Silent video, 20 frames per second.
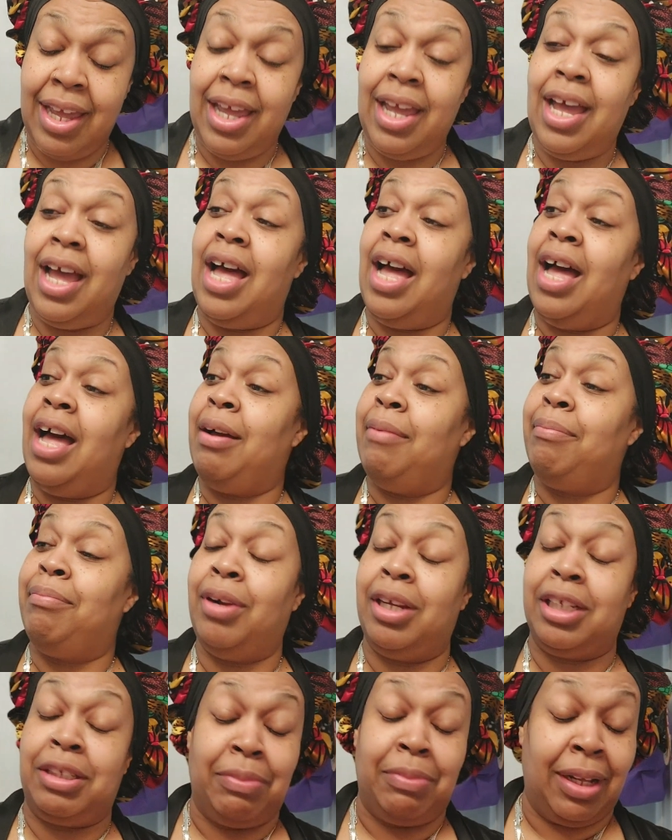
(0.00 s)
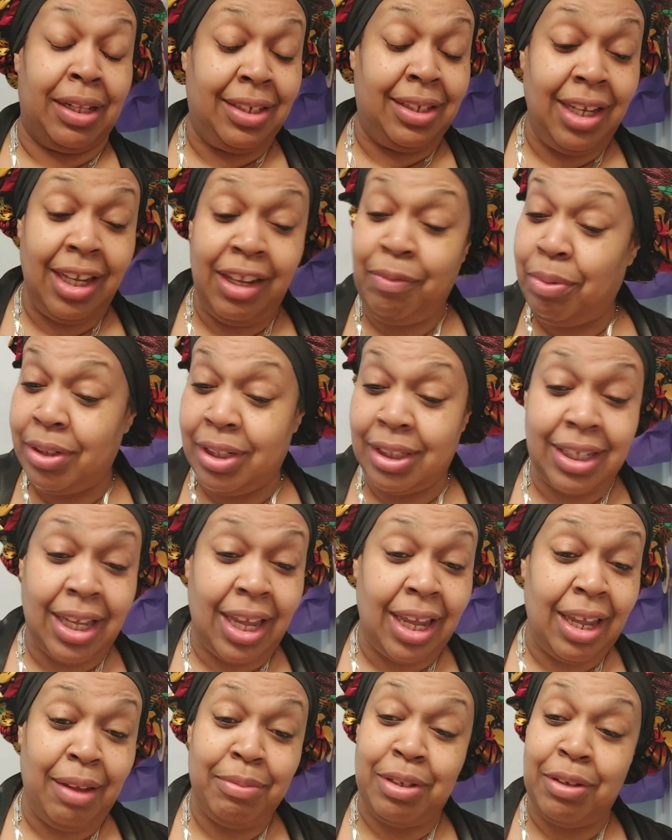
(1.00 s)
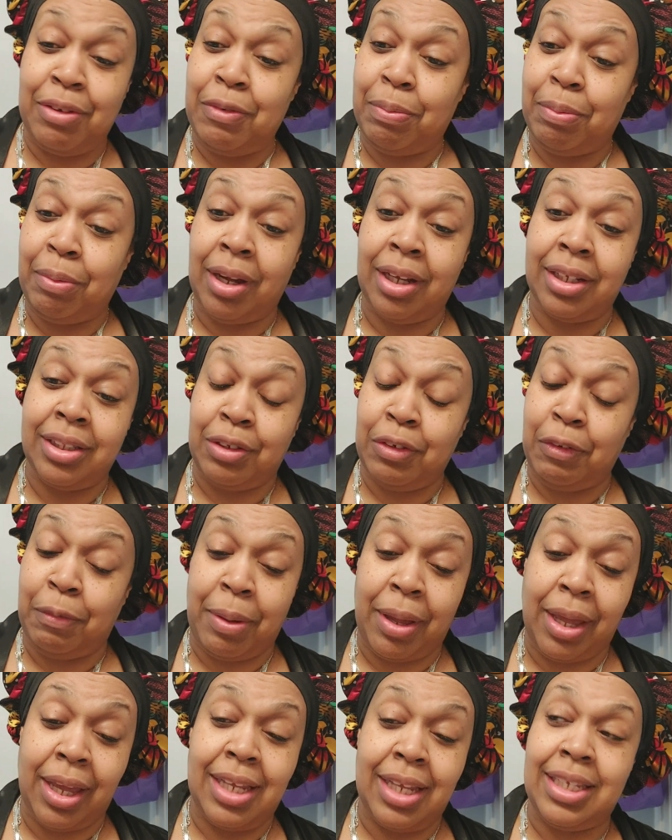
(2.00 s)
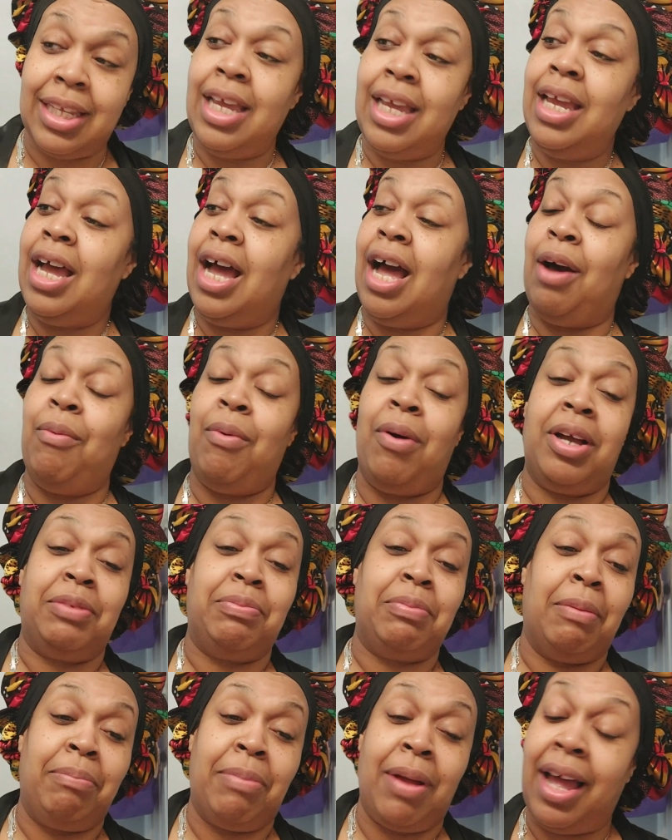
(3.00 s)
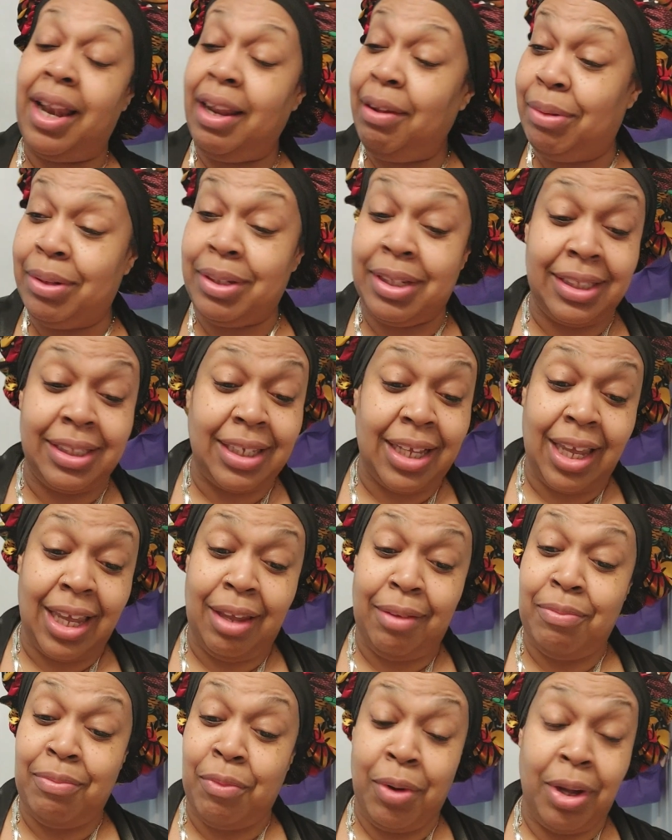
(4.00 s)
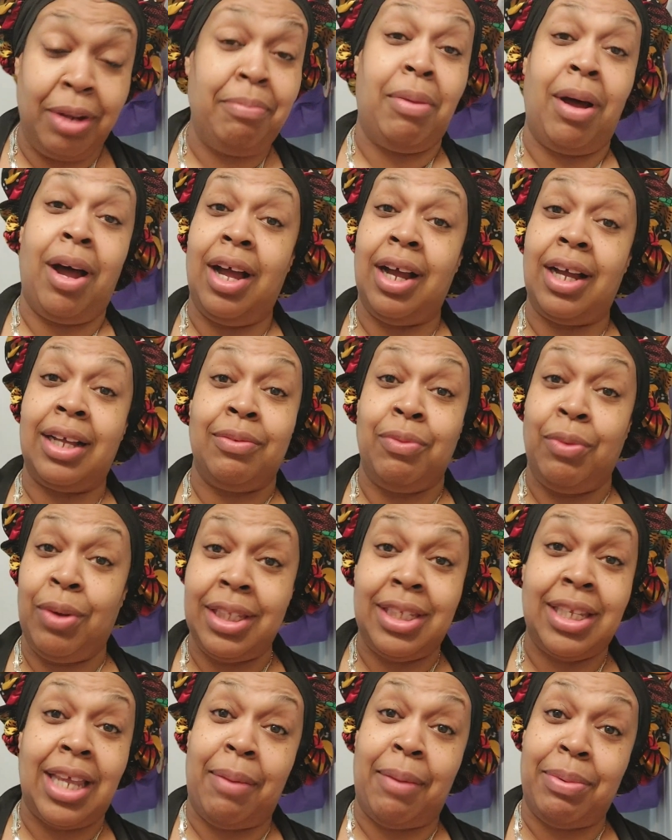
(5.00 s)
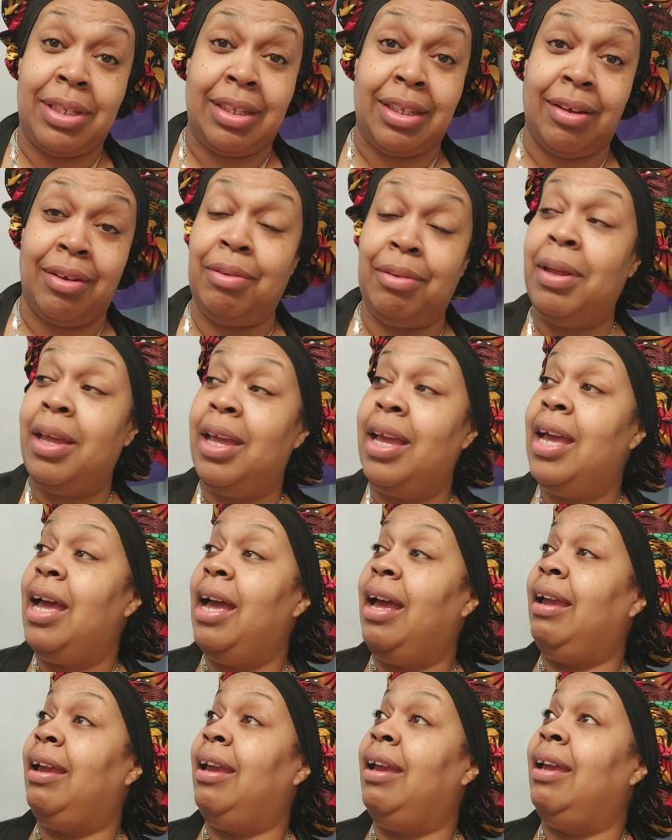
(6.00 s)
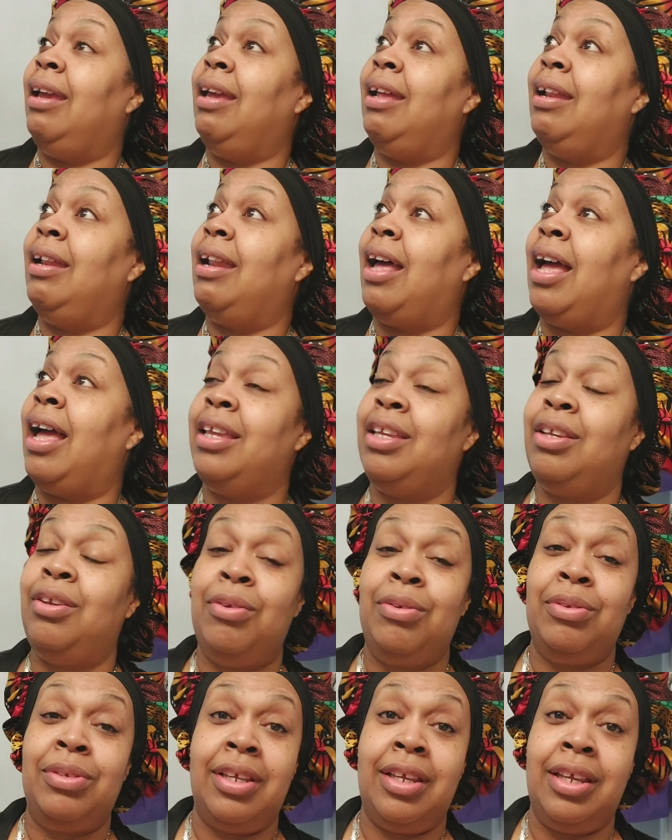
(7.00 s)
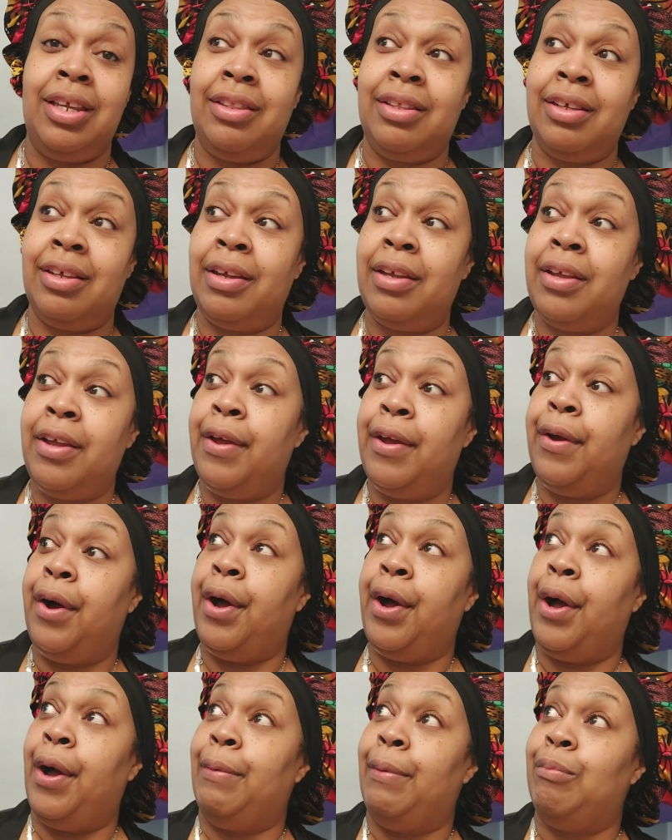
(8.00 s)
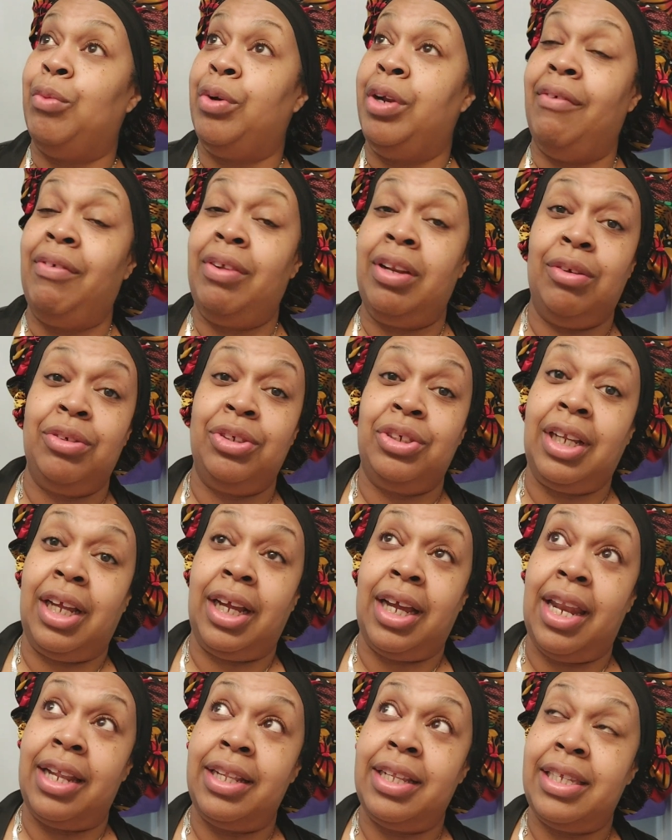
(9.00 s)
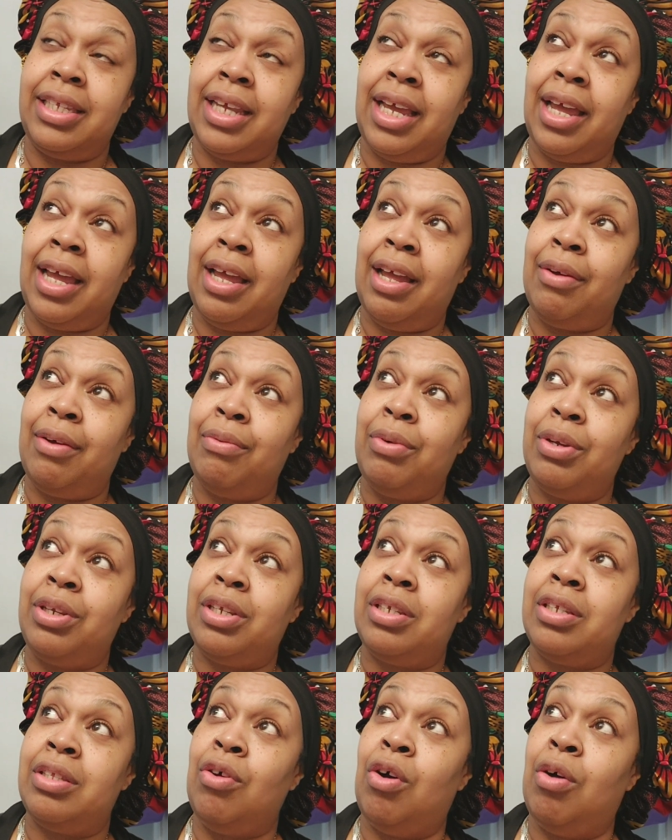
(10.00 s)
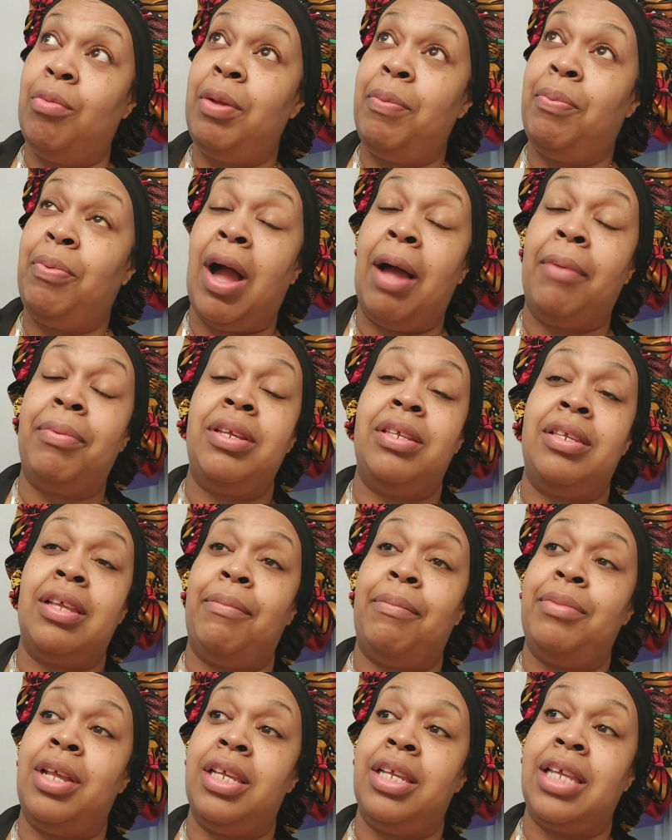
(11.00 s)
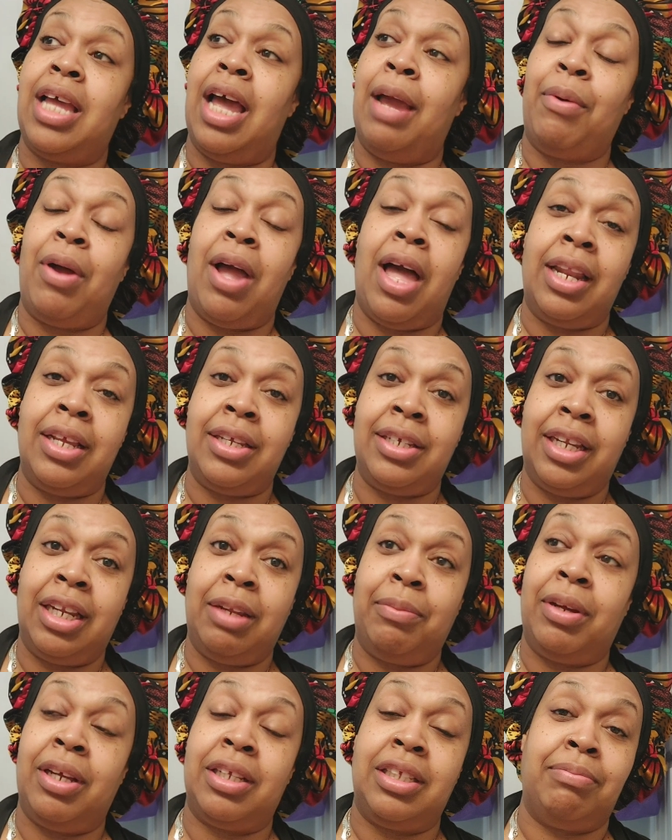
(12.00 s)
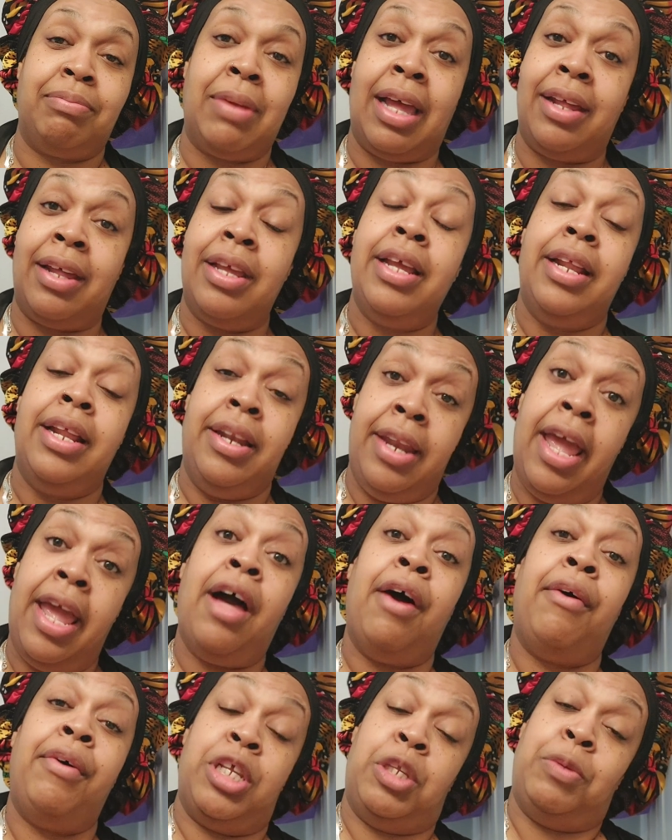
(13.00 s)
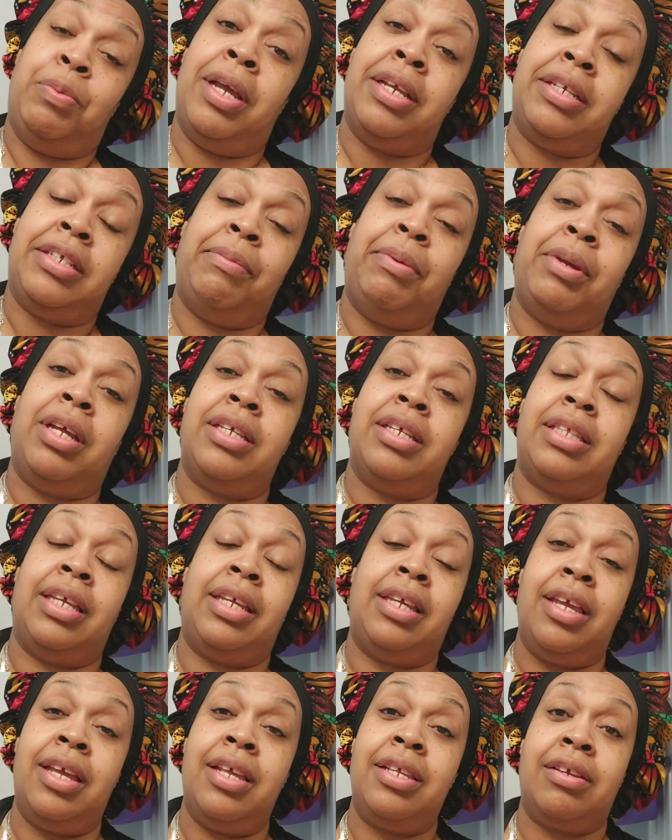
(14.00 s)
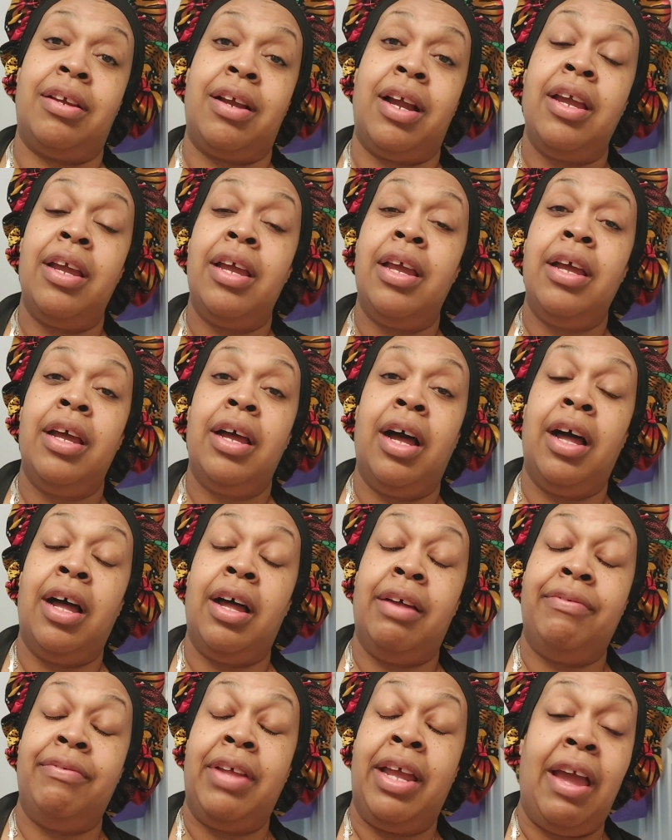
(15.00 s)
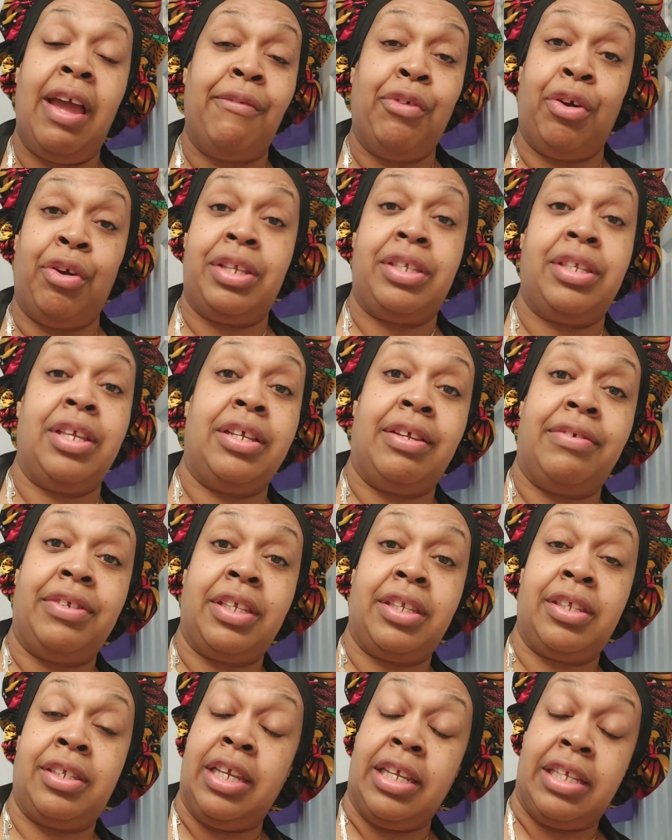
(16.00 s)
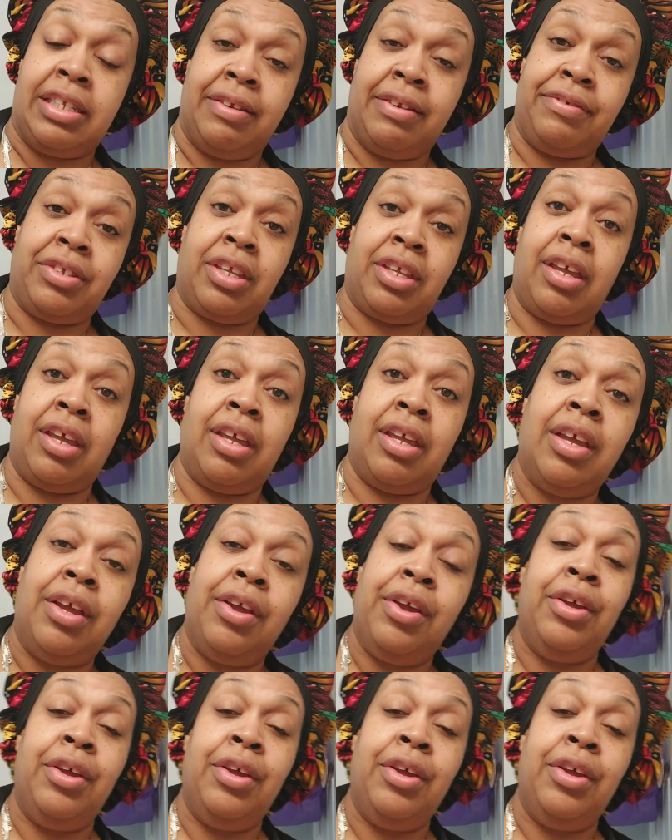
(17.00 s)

I brush my teeth with the same toothpaste. I wash my body with the same one type of soap, and I use either whatever lotion I got at the time, which is normally probably something that's hypoallergenic because now especially because the kids are, they have very sensitive skin.